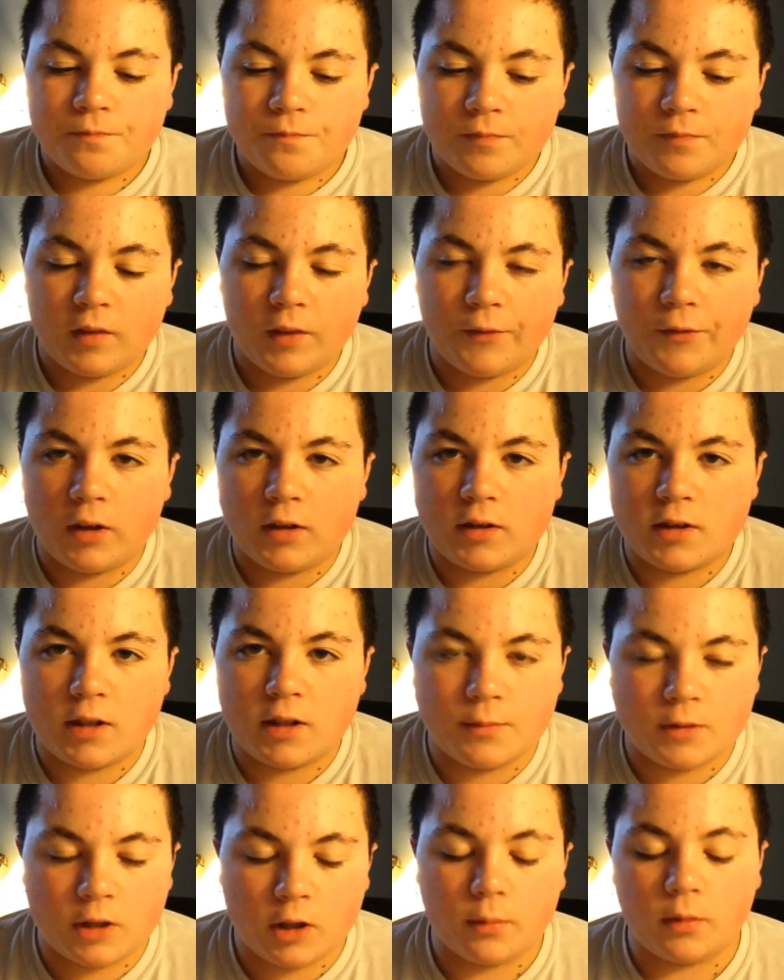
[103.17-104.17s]
if I
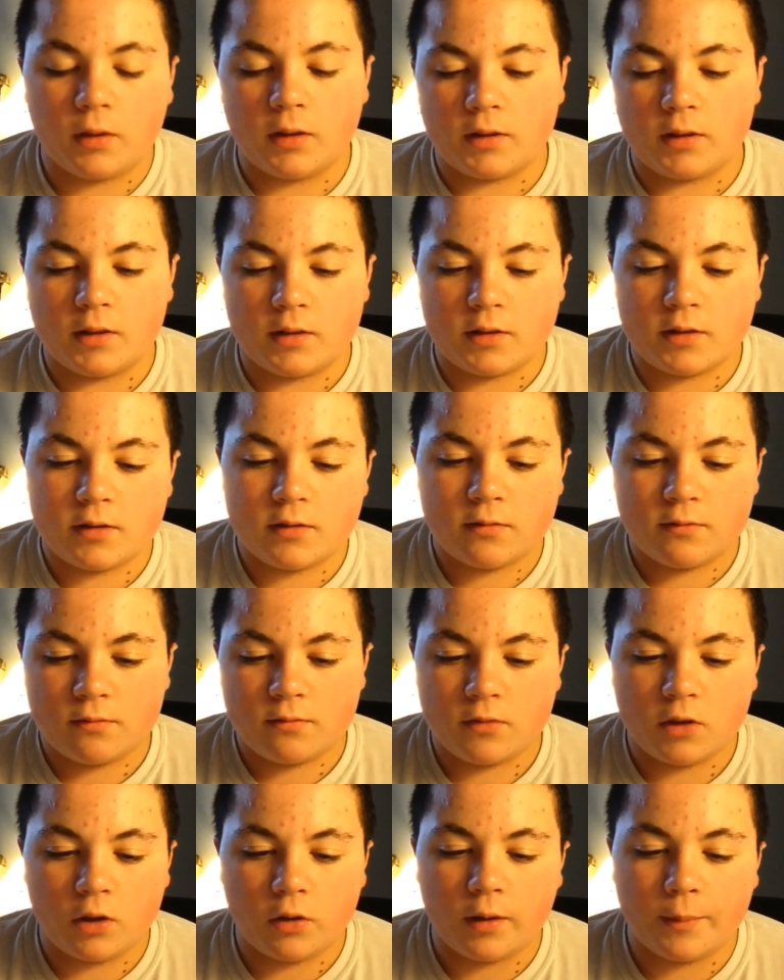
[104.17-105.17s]
seem terrible at this,
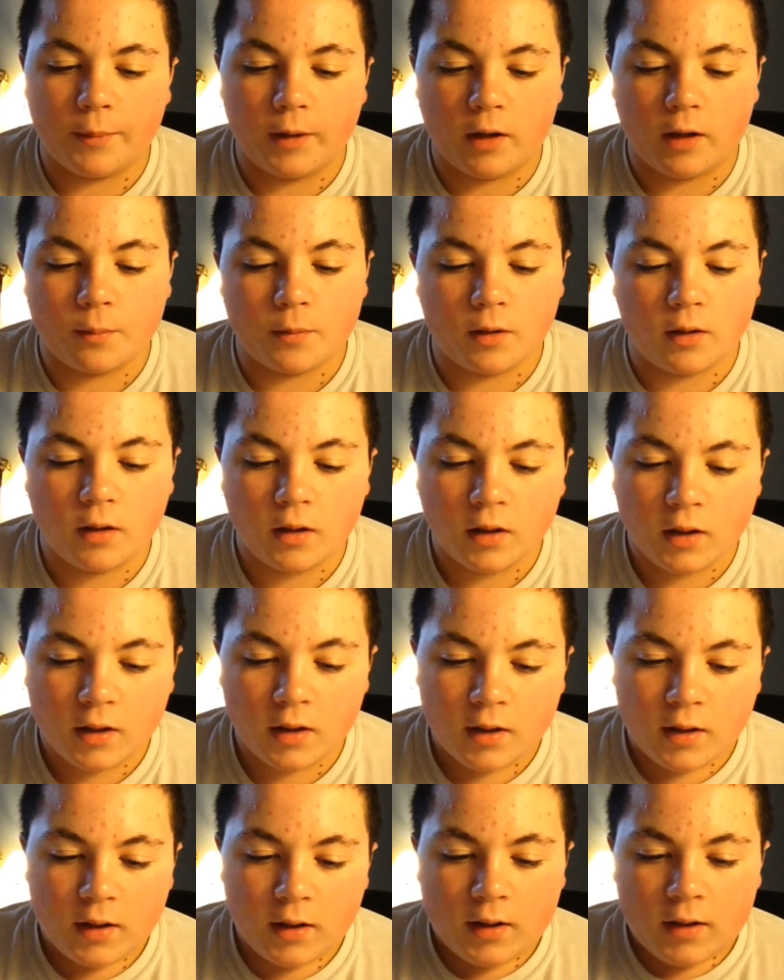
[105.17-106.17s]
don't get mad at me.
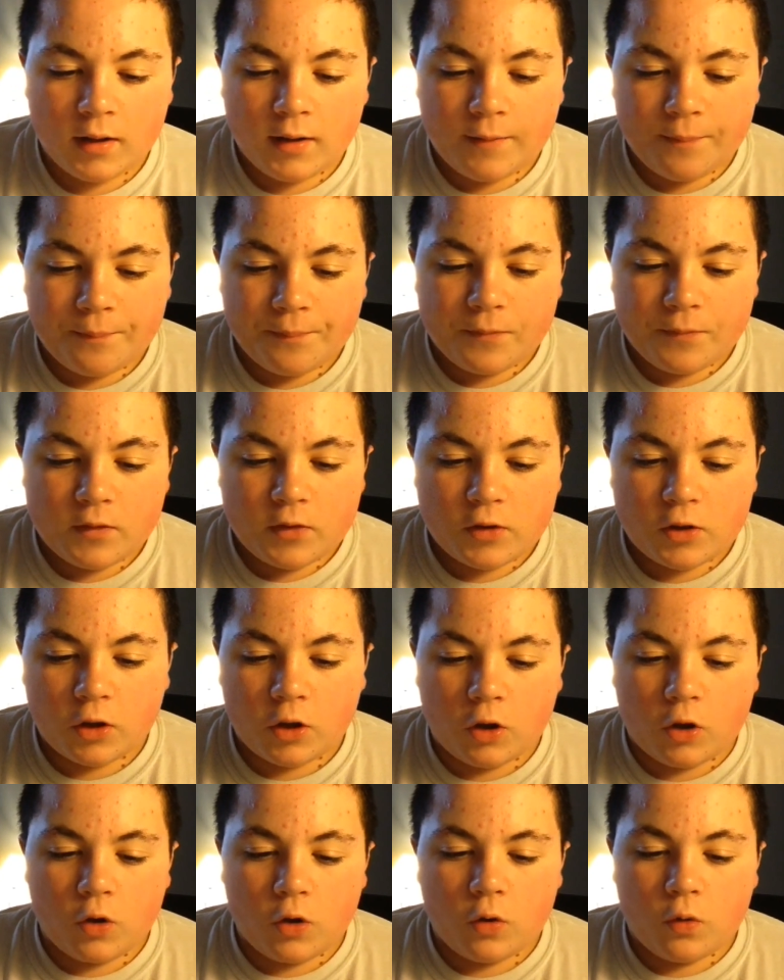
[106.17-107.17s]

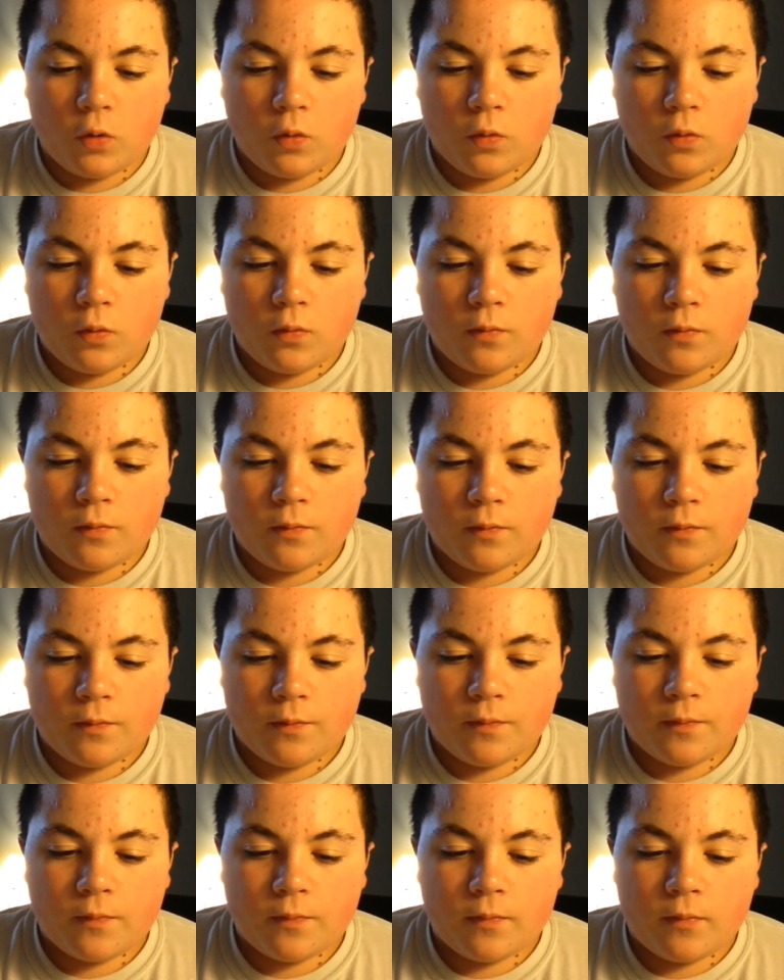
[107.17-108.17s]
So,
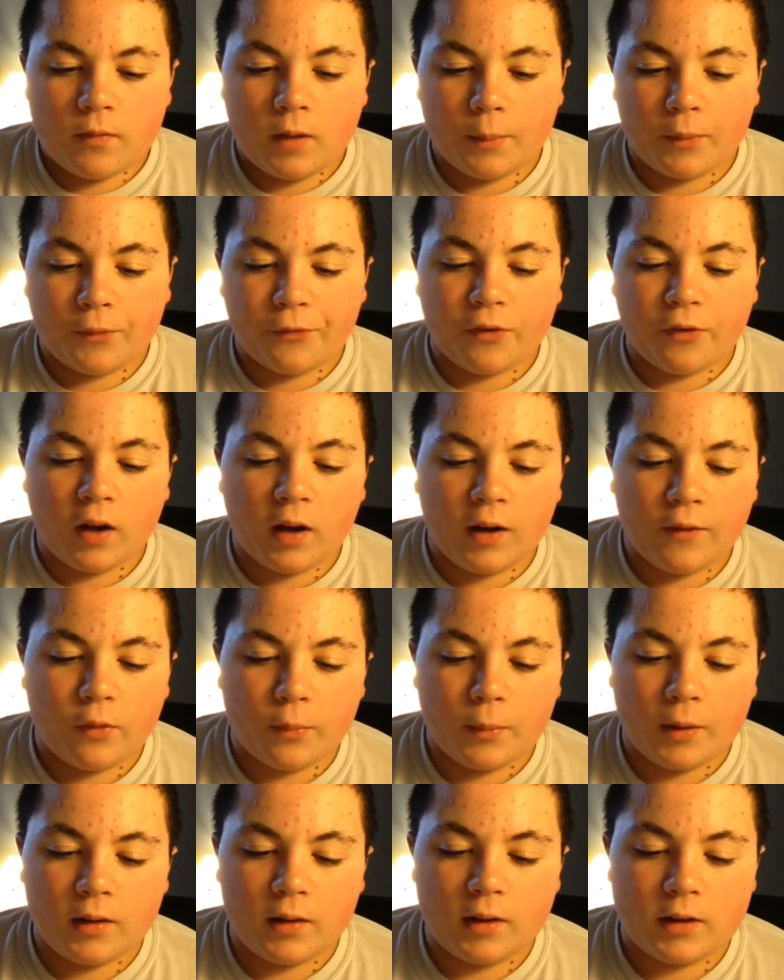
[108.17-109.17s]
number 5
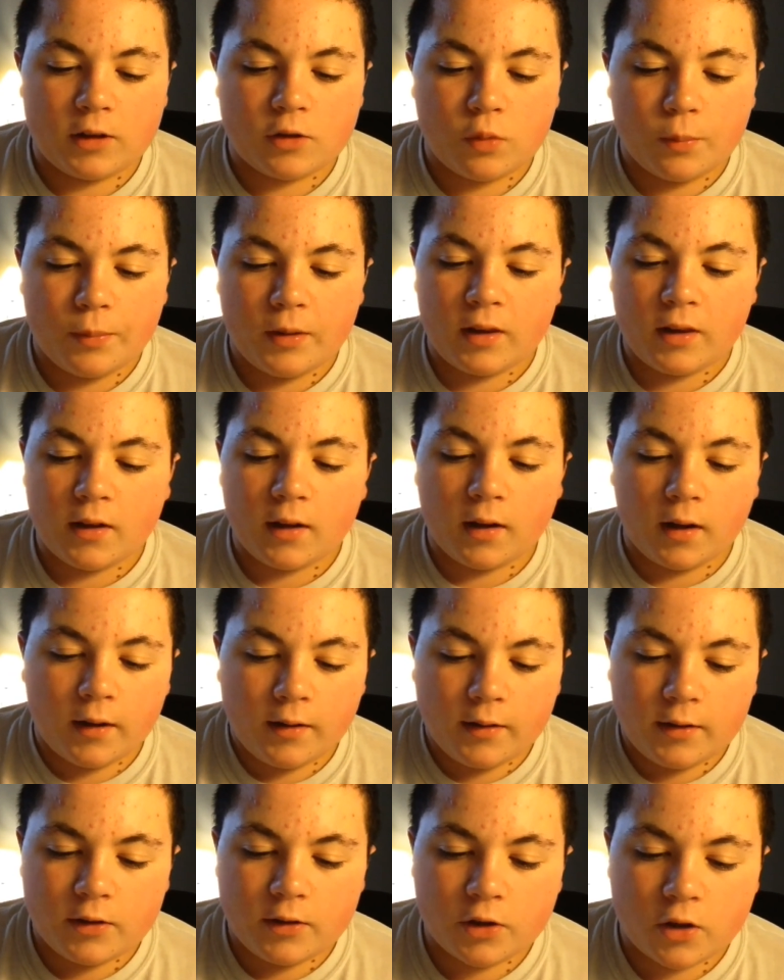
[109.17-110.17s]
on my list would be the
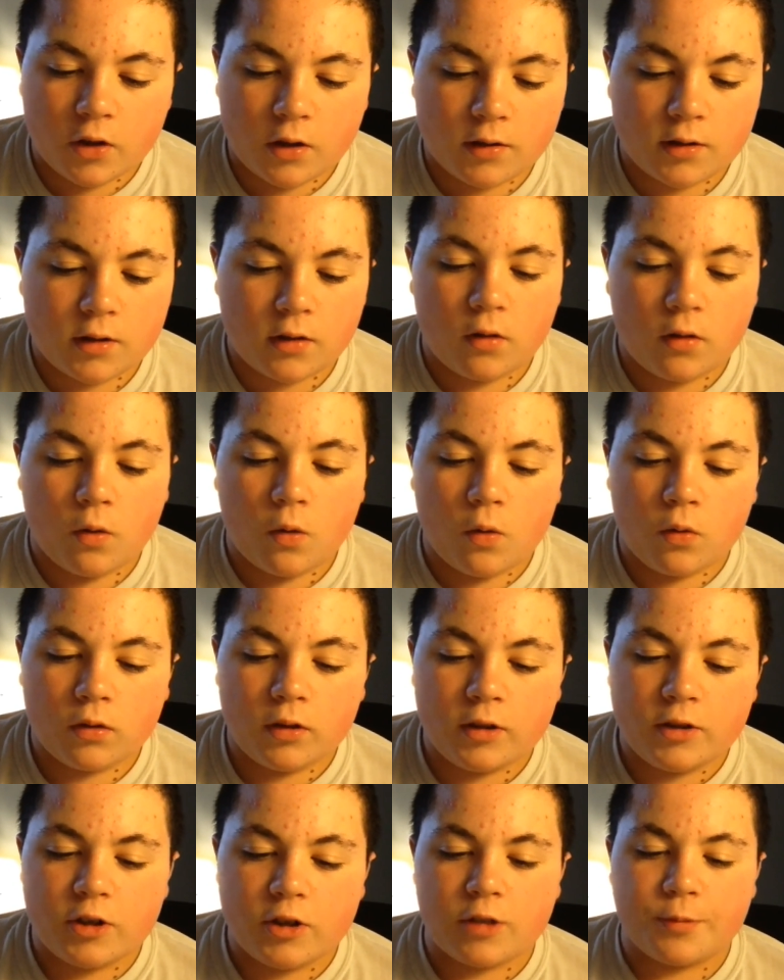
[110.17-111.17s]
90s Godzilla,
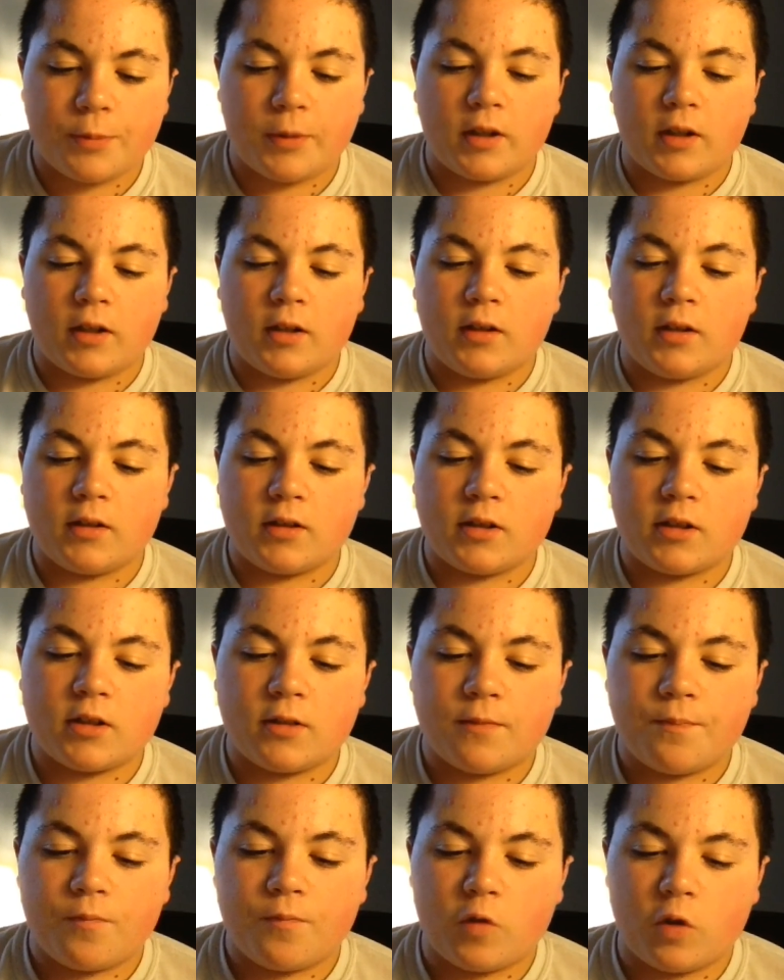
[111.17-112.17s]
only just
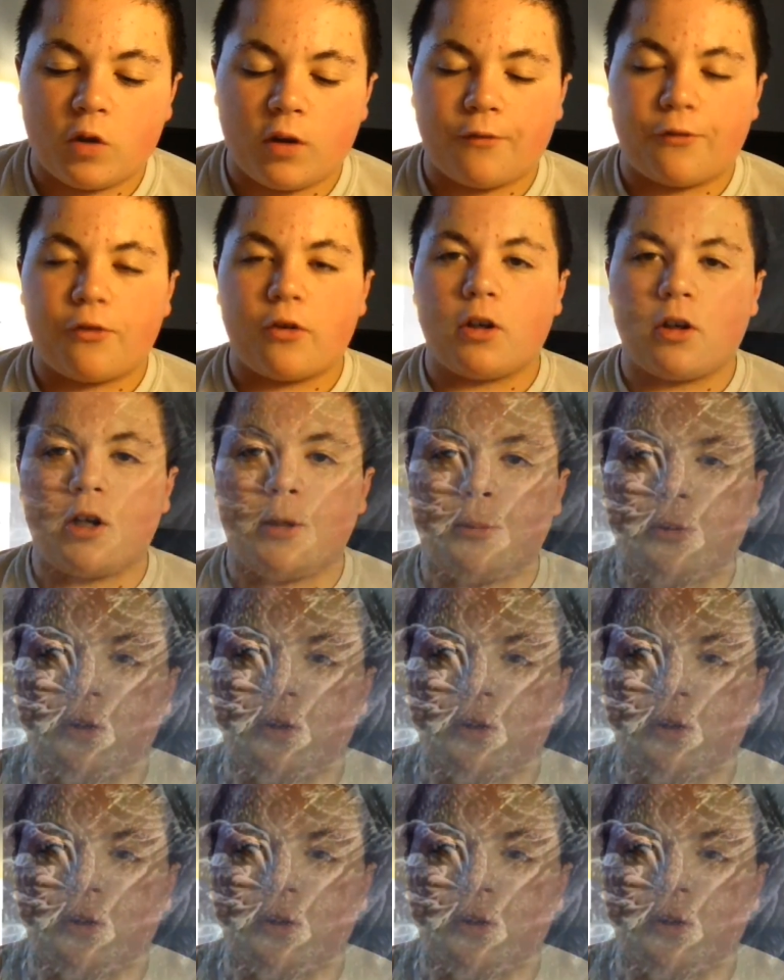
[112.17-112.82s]
because, or for a couple